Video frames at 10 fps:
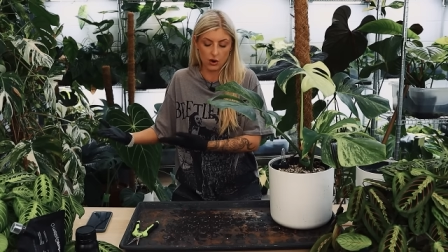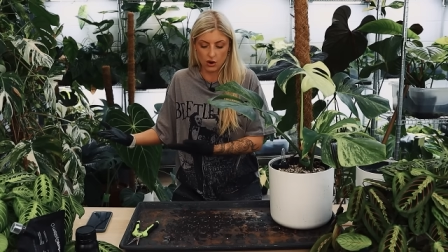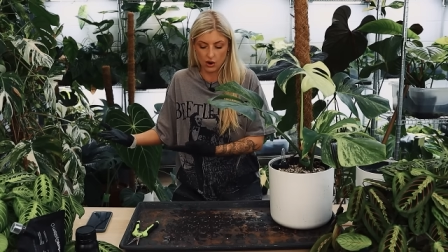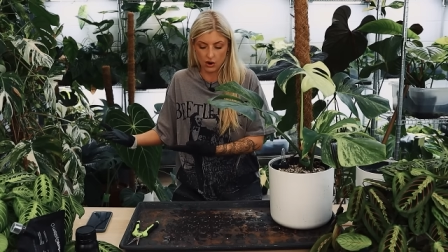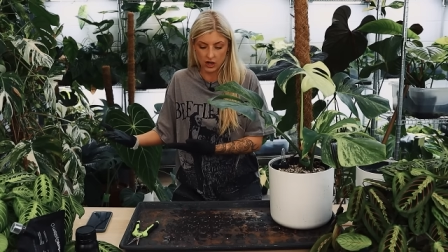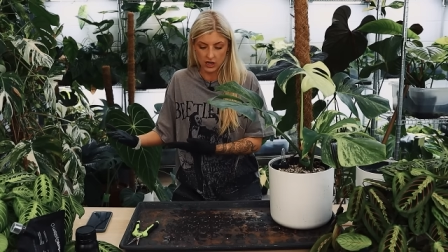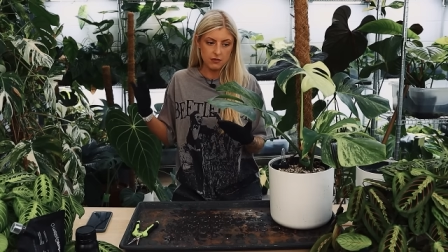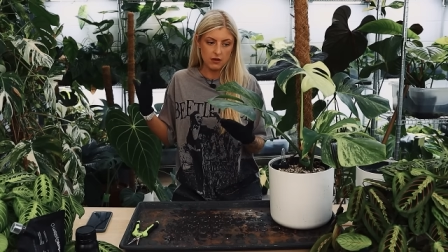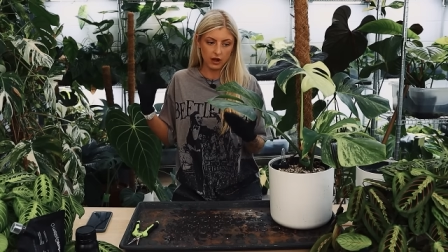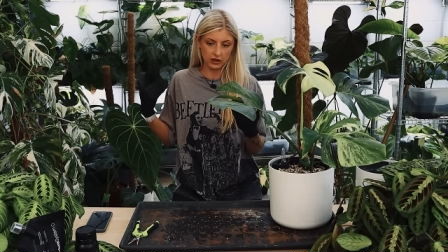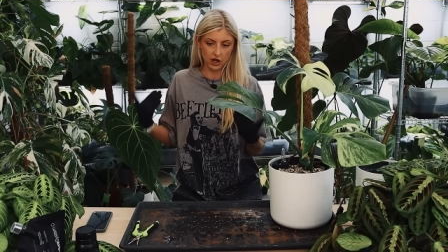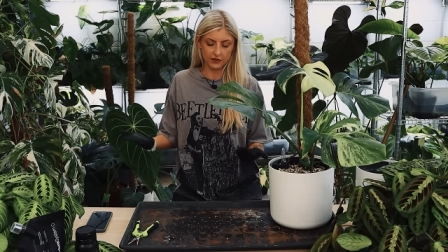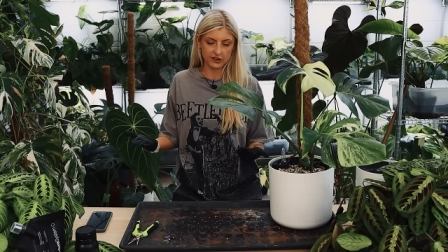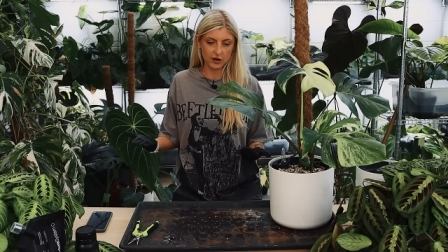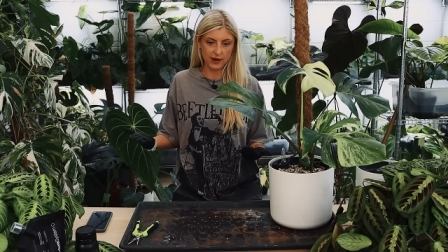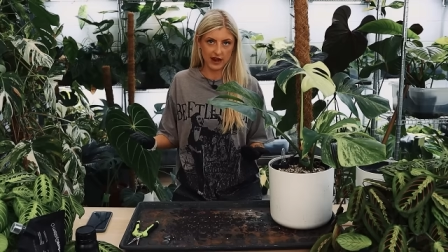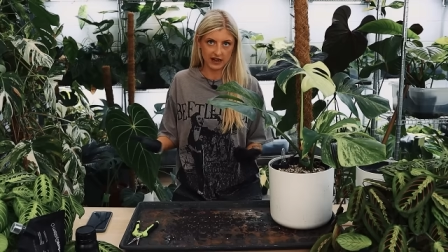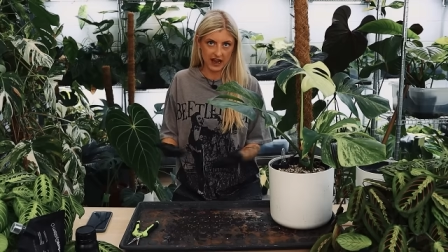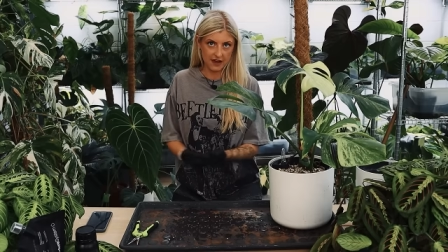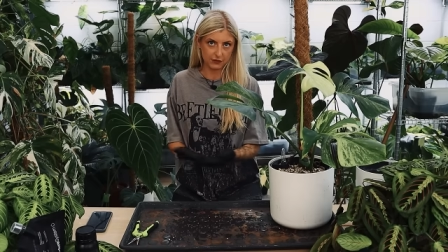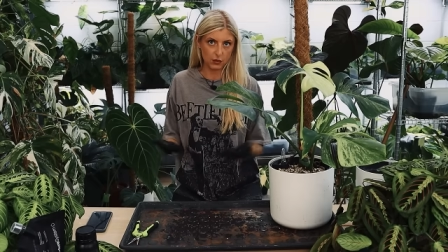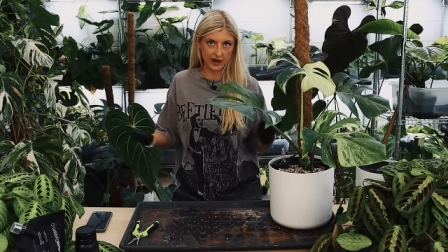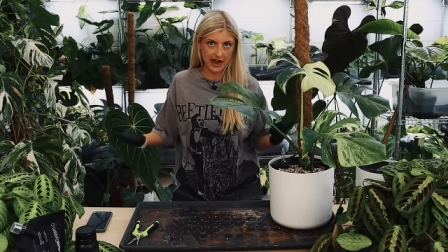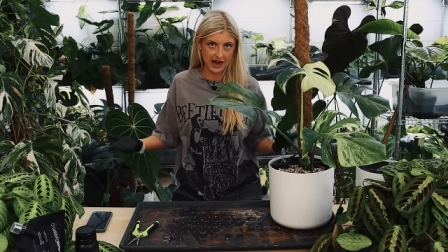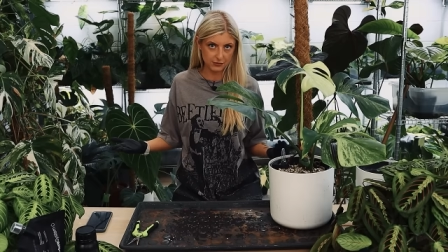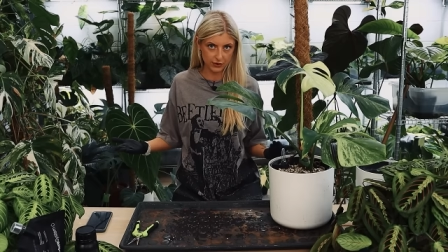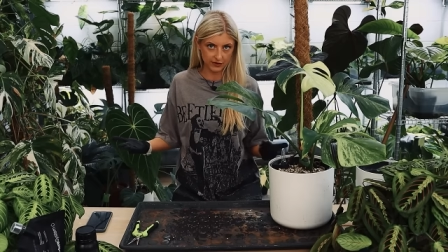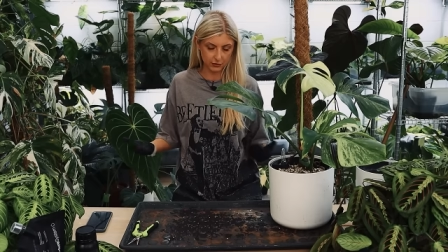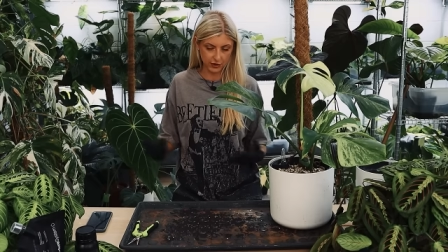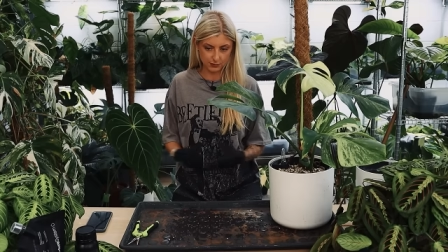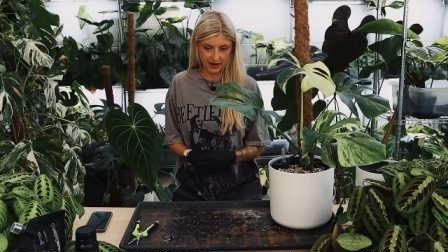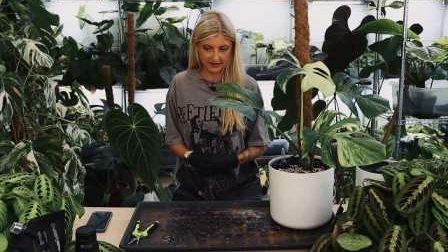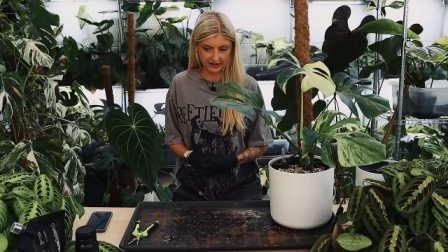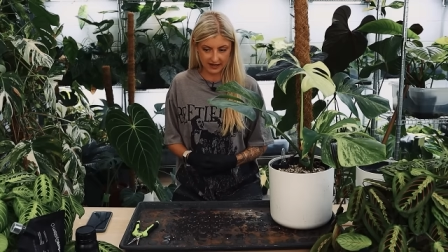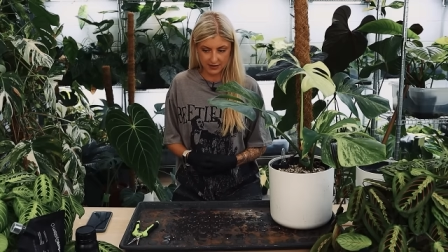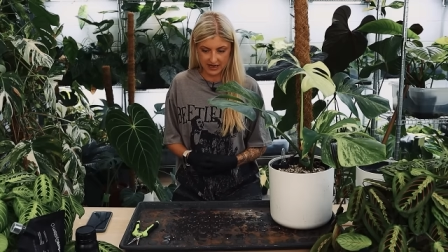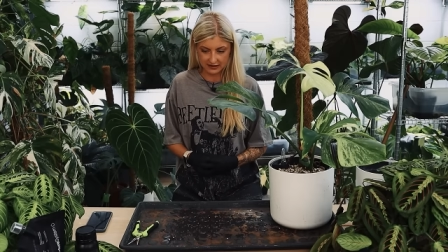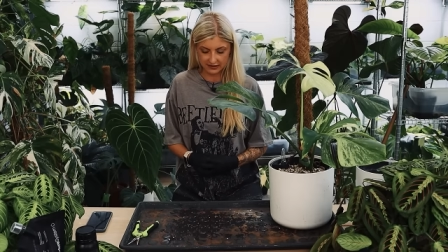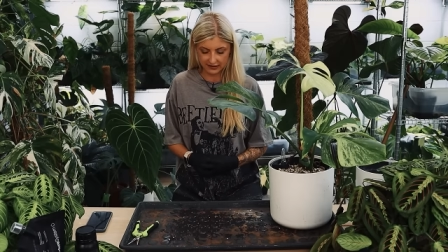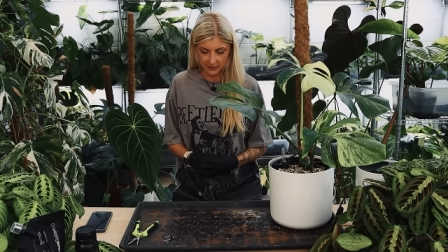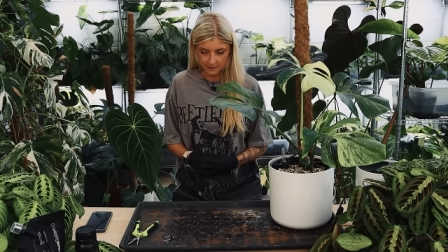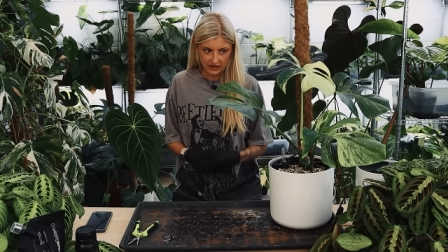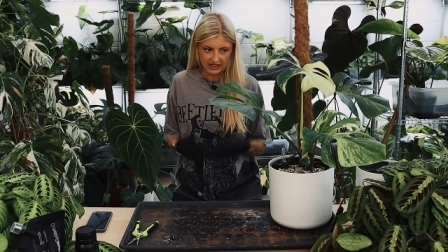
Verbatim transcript: Or a lot of us are buying F1 hybrids, which basically means